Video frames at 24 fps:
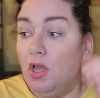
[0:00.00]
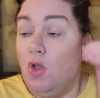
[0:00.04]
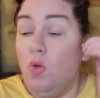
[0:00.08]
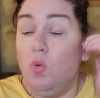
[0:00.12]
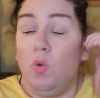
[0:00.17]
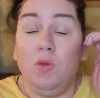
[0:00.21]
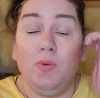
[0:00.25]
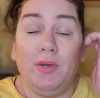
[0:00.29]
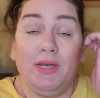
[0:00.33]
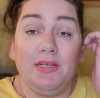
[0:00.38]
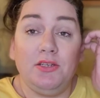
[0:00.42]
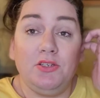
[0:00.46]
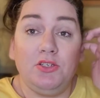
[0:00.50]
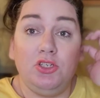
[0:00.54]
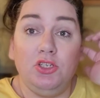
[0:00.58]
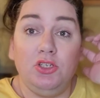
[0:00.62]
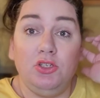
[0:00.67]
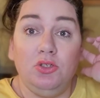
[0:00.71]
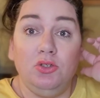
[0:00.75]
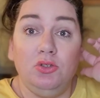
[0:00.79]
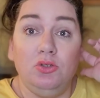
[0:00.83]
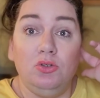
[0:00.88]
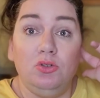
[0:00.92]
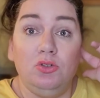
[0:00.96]
we went
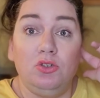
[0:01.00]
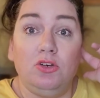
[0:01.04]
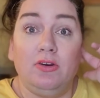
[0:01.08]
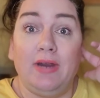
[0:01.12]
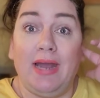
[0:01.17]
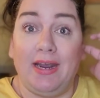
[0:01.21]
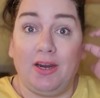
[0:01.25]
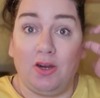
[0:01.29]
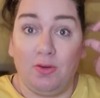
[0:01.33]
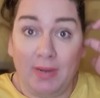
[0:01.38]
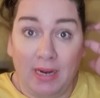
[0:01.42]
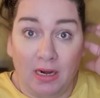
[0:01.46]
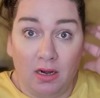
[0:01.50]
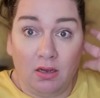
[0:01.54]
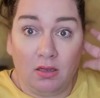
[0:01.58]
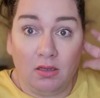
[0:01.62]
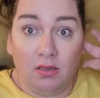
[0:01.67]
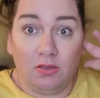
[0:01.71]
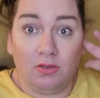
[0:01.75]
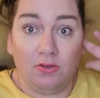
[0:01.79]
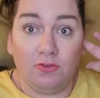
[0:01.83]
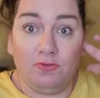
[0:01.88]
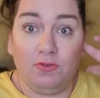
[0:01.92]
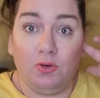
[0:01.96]
to Cracker
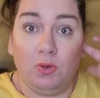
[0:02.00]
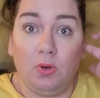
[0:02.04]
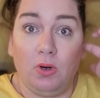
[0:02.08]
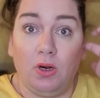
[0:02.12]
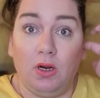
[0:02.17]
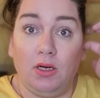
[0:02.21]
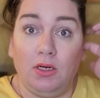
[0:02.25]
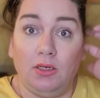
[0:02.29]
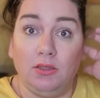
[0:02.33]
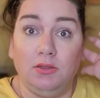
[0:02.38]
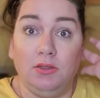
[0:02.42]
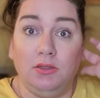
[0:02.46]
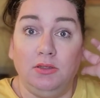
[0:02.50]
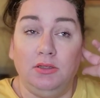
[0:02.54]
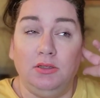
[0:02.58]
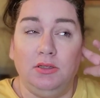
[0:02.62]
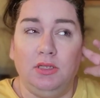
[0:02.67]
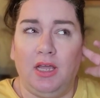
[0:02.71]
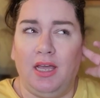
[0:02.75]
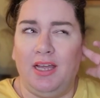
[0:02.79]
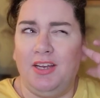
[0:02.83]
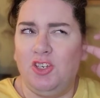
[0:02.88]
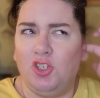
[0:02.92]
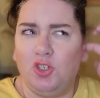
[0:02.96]
Barrel for
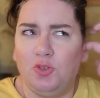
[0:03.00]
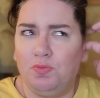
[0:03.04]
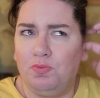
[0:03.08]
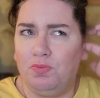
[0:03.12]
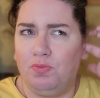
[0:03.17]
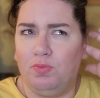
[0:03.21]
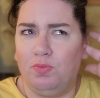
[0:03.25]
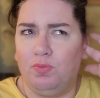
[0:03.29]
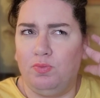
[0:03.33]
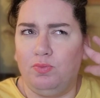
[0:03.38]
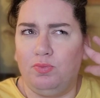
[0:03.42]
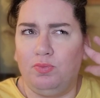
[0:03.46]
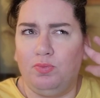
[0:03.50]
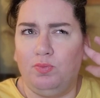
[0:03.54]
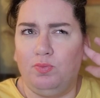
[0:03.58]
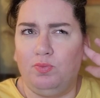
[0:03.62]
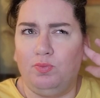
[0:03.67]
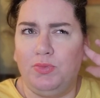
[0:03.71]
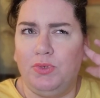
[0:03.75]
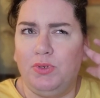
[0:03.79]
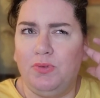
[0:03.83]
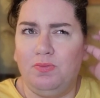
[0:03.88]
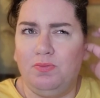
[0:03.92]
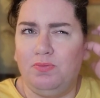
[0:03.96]
lunch
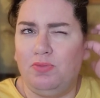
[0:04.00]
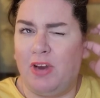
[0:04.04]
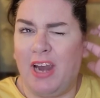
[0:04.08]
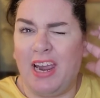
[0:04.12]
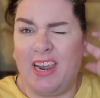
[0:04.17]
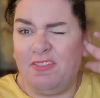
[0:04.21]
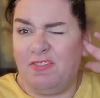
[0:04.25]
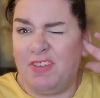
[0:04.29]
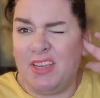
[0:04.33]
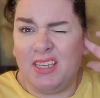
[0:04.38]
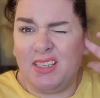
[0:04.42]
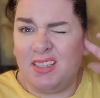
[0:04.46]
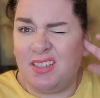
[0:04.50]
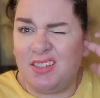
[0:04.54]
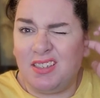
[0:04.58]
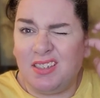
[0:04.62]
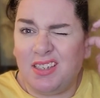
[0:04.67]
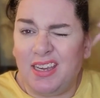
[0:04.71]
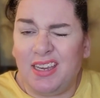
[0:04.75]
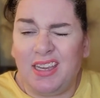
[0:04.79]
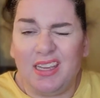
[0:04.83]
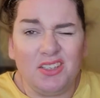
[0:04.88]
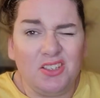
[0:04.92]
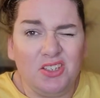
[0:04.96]
breakfast,
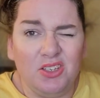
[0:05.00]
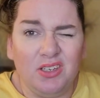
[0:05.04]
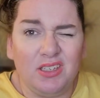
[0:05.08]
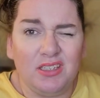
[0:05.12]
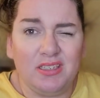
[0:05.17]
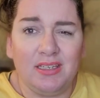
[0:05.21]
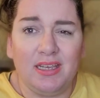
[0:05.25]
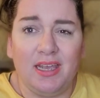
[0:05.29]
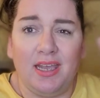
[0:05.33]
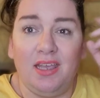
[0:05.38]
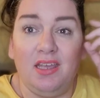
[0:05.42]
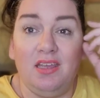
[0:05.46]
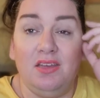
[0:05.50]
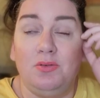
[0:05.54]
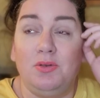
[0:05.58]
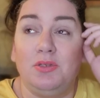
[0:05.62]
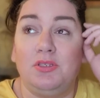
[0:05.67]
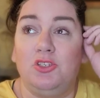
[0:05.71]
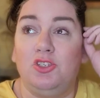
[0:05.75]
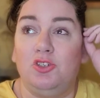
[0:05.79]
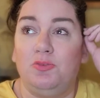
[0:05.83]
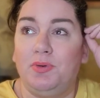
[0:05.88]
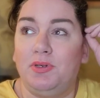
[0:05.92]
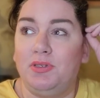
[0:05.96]
I guess you could say. It
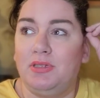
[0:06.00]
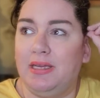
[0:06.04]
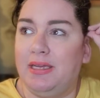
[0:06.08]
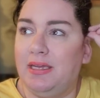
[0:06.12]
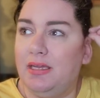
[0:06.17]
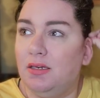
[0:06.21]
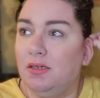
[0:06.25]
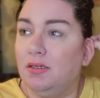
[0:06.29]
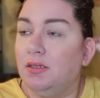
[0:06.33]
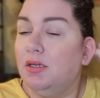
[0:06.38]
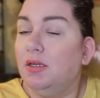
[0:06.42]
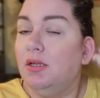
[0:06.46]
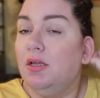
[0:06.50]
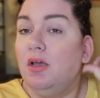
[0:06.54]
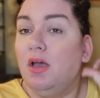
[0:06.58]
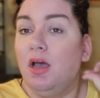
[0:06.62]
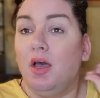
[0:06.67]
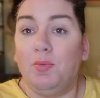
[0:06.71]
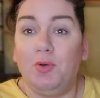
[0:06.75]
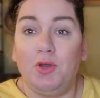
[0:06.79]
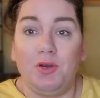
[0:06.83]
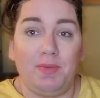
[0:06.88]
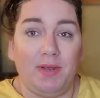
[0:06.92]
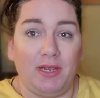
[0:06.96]
was super late.
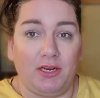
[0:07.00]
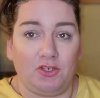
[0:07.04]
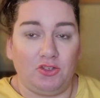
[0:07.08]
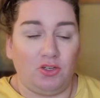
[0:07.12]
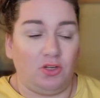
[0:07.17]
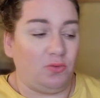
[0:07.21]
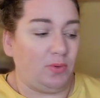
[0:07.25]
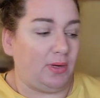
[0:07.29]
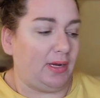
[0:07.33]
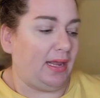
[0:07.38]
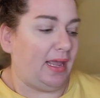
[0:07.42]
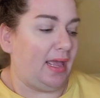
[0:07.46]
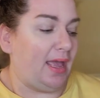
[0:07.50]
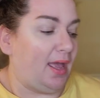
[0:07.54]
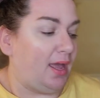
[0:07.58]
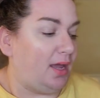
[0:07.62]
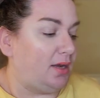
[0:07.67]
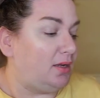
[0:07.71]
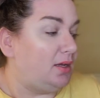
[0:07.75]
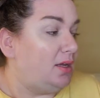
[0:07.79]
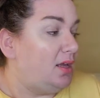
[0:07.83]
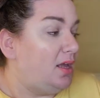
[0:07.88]
I'll put a picture of what I had.